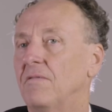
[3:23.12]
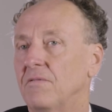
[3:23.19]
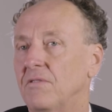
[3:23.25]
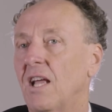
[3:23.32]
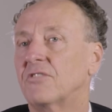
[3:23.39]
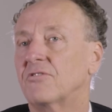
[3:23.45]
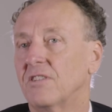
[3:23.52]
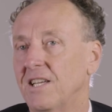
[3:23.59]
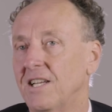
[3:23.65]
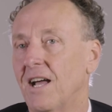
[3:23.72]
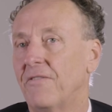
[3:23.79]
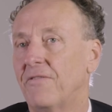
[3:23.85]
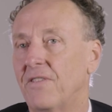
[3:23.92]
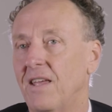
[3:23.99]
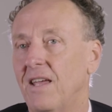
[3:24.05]
Naturally
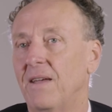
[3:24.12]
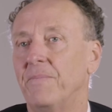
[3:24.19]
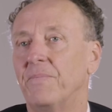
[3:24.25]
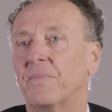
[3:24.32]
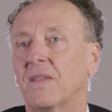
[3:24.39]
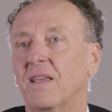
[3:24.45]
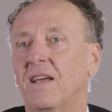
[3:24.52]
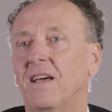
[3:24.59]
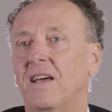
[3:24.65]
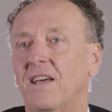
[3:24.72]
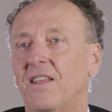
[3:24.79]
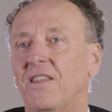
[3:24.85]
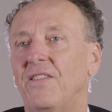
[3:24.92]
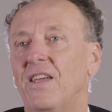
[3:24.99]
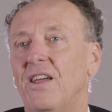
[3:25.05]
enough,
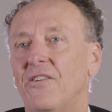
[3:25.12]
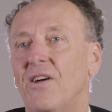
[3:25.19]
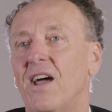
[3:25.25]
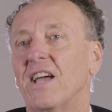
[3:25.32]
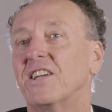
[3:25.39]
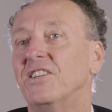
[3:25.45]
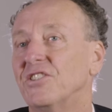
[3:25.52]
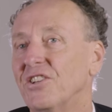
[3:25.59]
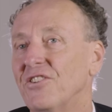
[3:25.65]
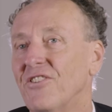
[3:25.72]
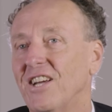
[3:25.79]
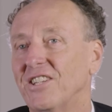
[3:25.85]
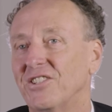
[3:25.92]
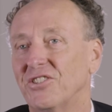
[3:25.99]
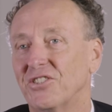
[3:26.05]
their
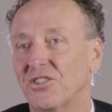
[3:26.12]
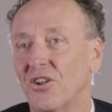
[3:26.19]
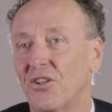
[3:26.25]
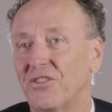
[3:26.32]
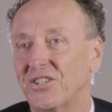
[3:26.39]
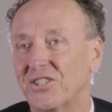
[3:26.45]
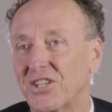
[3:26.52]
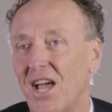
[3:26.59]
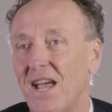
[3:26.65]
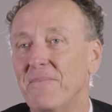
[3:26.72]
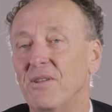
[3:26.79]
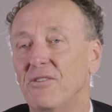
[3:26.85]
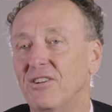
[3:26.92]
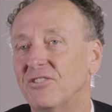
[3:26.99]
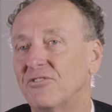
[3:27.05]
considerations are not the
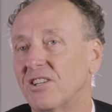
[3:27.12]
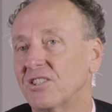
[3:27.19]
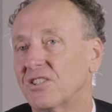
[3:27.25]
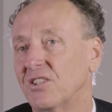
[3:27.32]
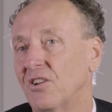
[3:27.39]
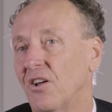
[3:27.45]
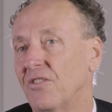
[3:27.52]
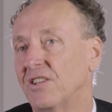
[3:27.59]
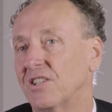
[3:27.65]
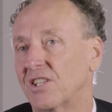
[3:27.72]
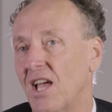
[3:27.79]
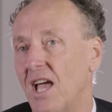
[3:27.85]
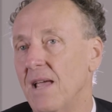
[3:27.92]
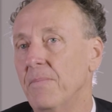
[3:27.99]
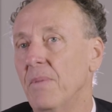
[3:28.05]
same, their interests are not the
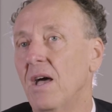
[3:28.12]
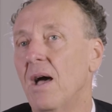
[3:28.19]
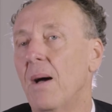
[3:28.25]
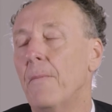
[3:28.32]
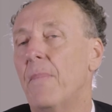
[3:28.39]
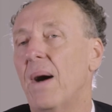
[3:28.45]
same,